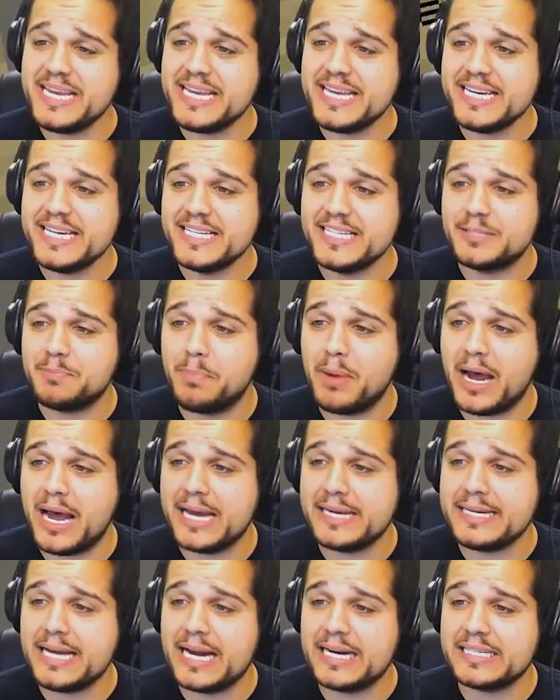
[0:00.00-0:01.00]

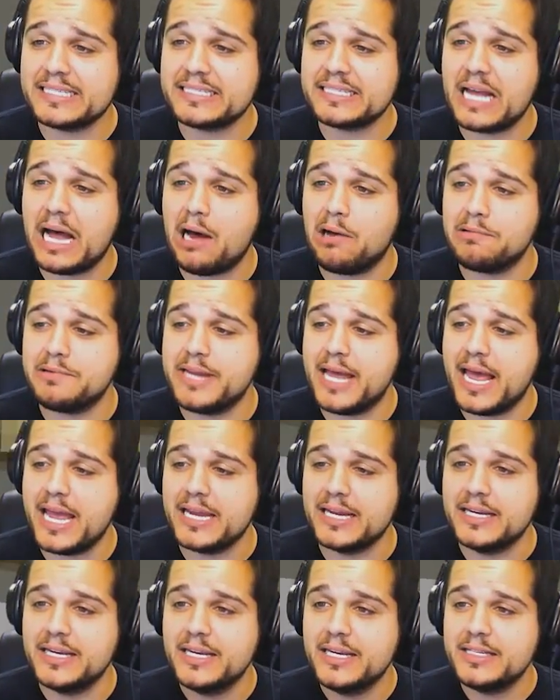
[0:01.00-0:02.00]
Bees by Dinosaur
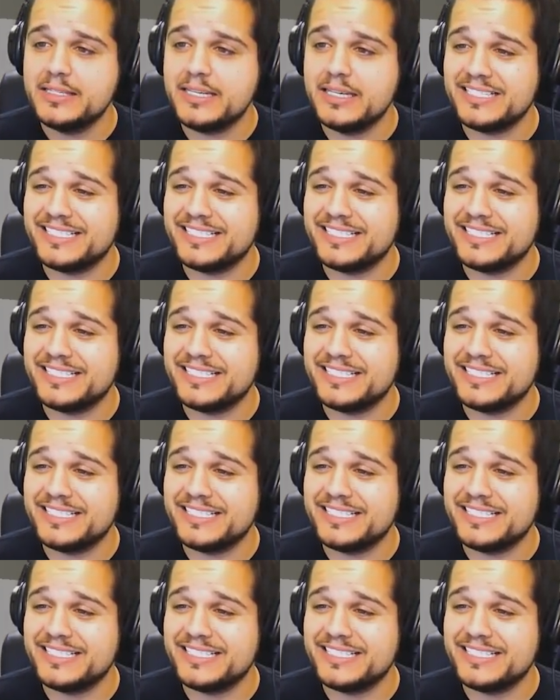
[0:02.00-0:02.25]
Day.